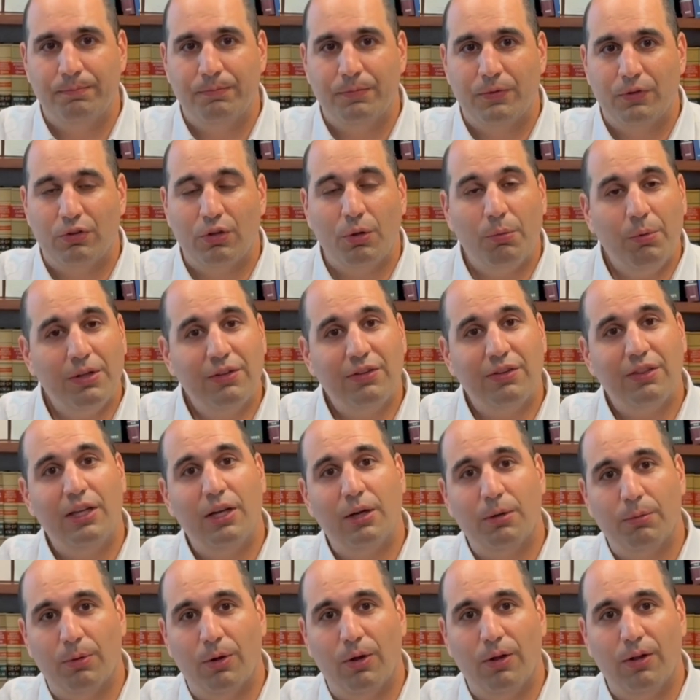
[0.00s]
So what's their
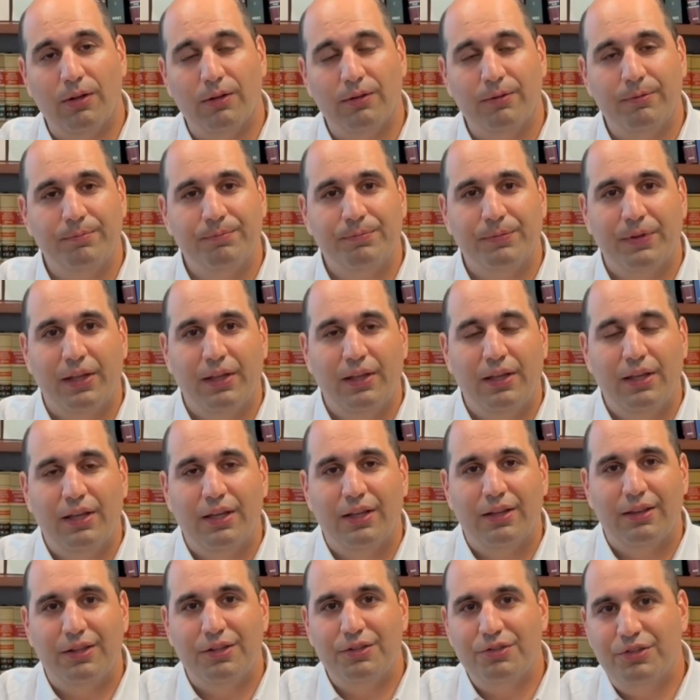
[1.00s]
role?
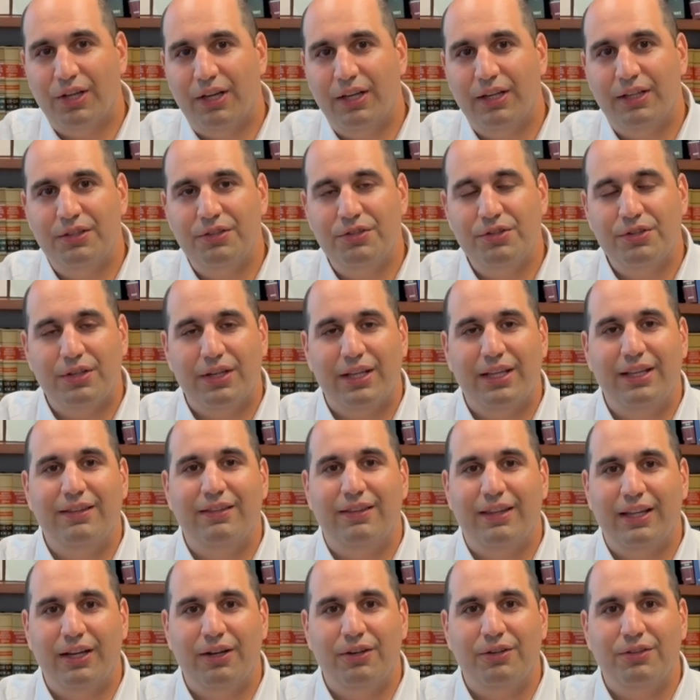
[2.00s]
The judge is
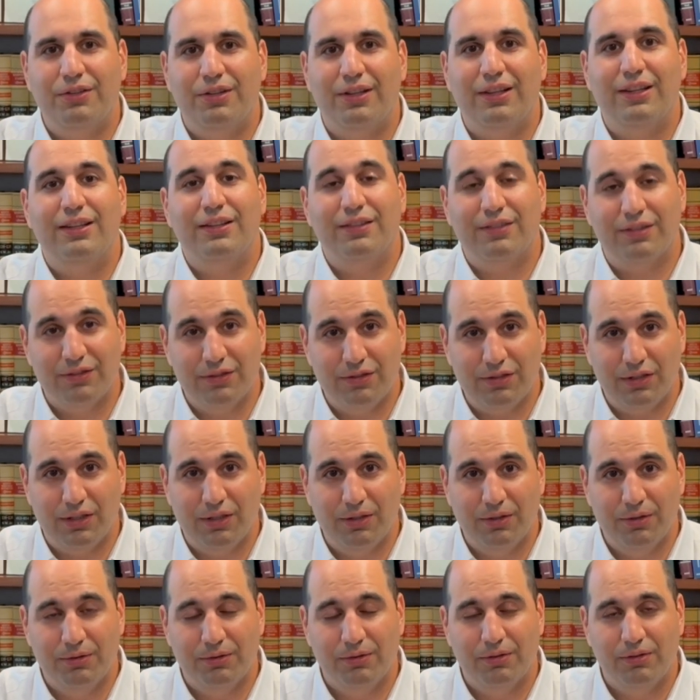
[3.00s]
there to listen to
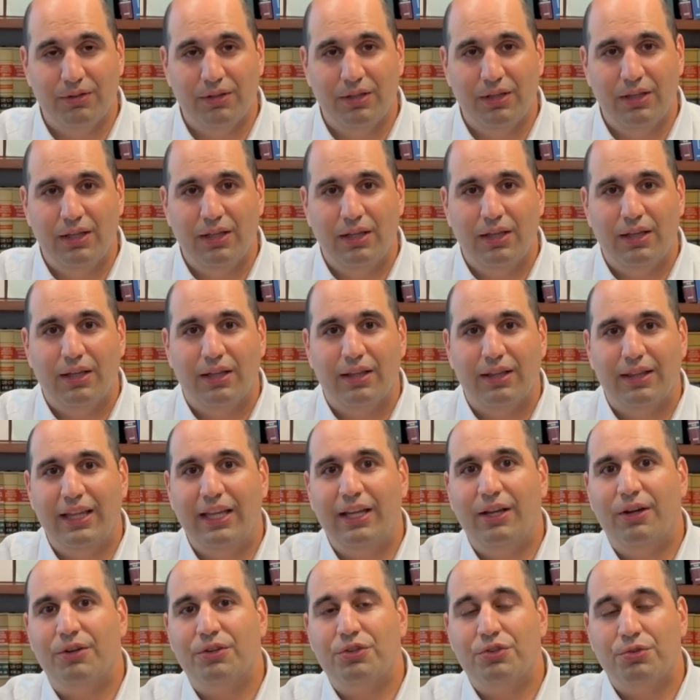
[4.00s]
you. They
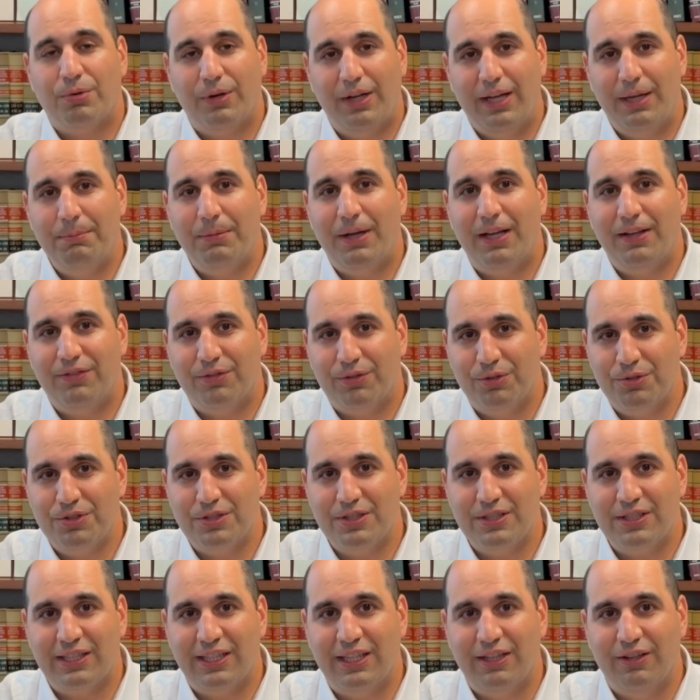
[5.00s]
are trained by Social
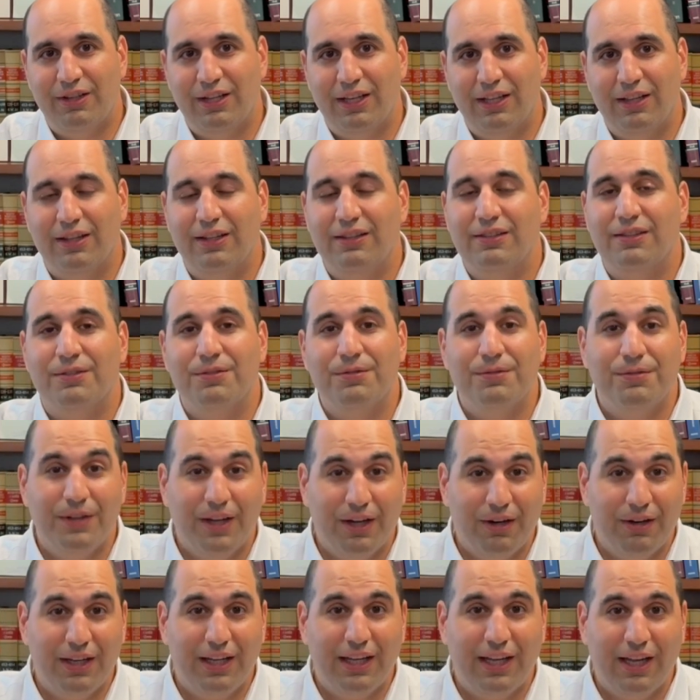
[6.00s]
Security to listen
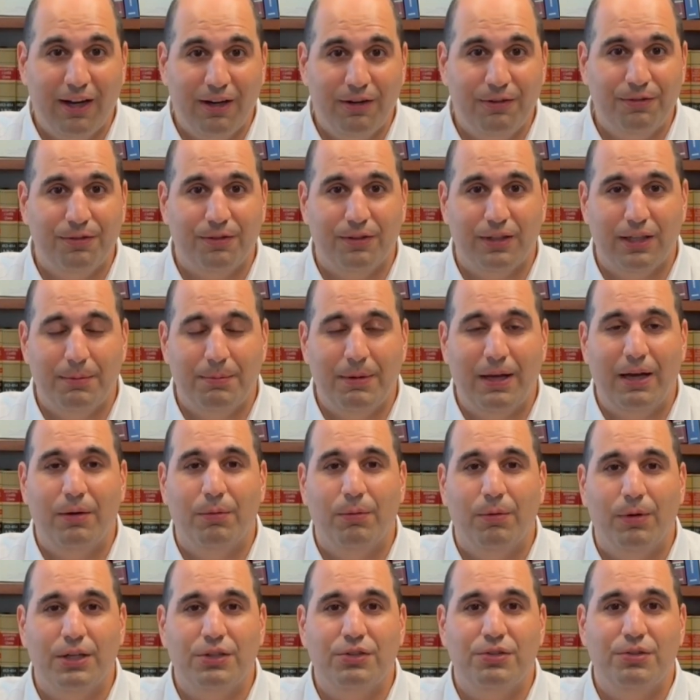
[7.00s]
very carefully about
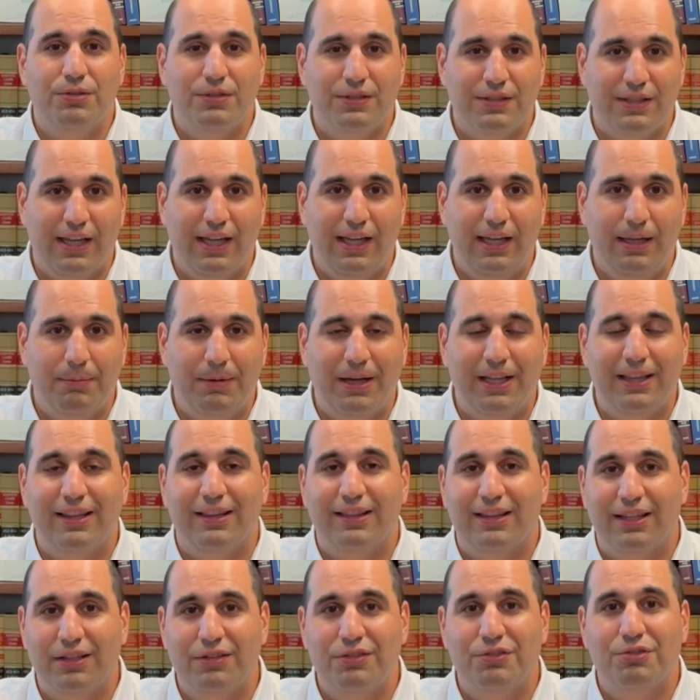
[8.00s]
what you say about the
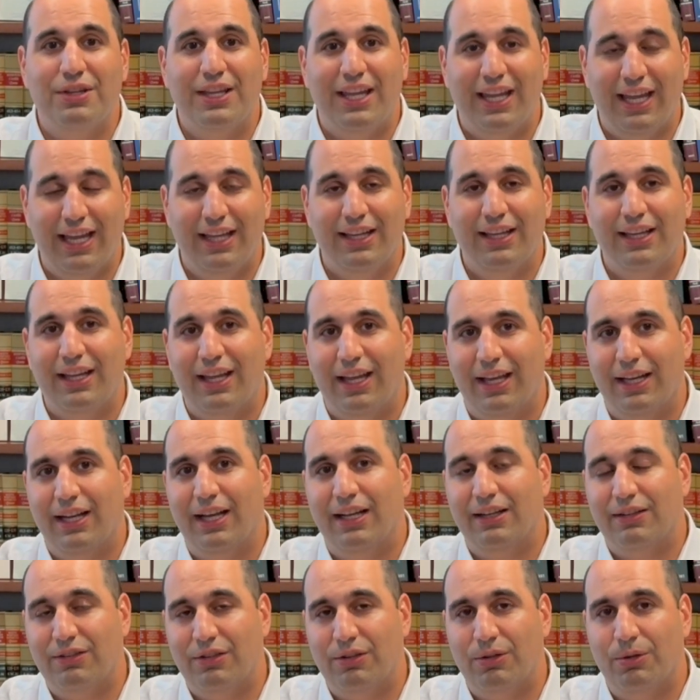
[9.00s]
things you can and
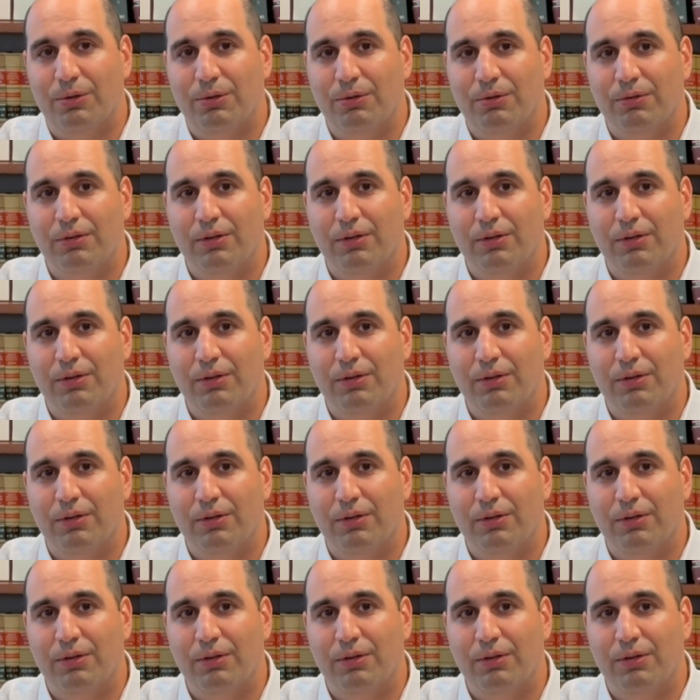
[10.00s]
cannot do.